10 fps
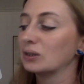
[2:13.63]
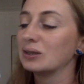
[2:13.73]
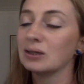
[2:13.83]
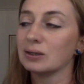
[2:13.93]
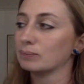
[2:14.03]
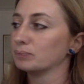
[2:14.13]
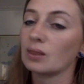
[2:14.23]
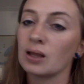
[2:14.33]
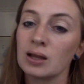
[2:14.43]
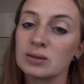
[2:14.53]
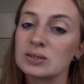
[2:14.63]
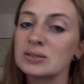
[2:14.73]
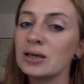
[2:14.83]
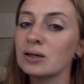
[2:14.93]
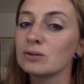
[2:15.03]
D. And the
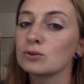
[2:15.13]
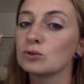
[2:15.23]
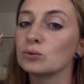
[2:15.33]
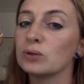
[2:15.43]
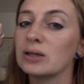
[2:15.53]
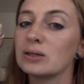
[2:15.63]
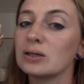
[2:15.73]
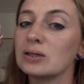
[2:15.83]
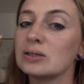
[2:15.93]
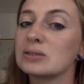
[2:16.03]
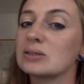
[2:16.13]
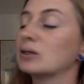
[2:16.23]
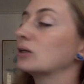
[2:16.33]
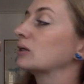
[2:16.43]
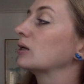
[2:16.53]
second new letter is
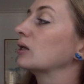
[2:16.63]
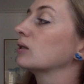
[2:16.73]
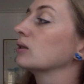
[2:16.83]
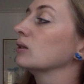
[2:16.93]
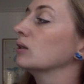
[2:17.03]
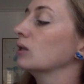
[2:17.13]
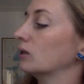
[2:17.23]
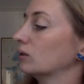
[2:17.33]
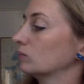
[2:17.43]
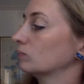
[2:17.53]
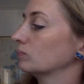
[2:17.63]
L,